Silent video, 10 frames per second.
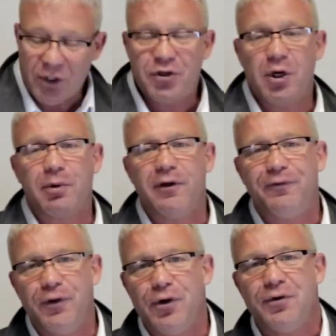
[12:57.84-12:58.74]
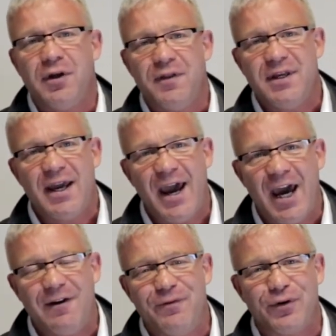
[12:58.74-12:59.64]
to refute the
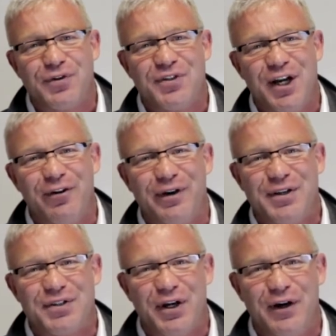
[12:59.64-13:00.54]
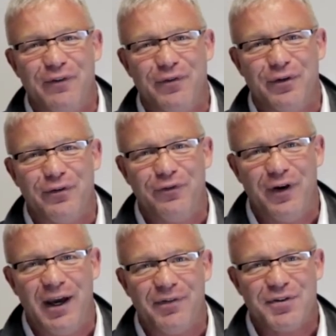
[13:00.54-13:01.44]
adversaries of the
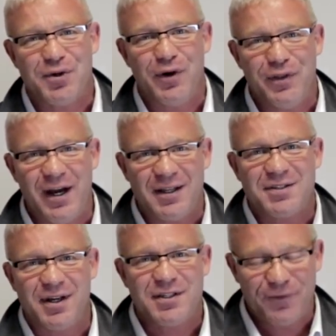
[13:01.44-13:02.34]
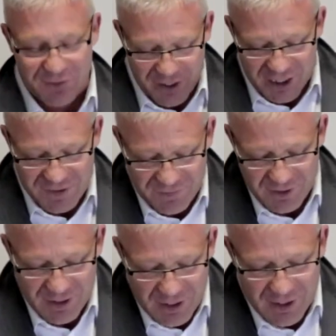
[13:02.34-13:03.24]
faith. So in that sense,
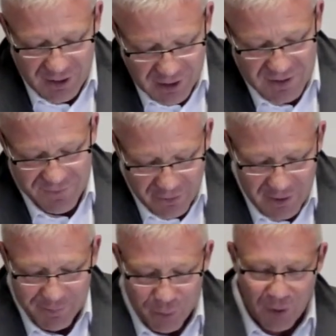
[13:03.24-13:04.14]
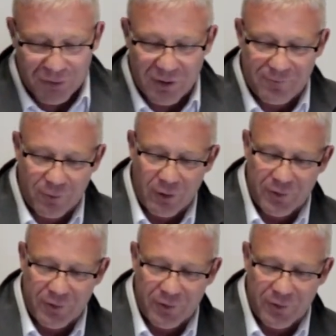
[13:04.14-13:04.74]
philosophy is very important for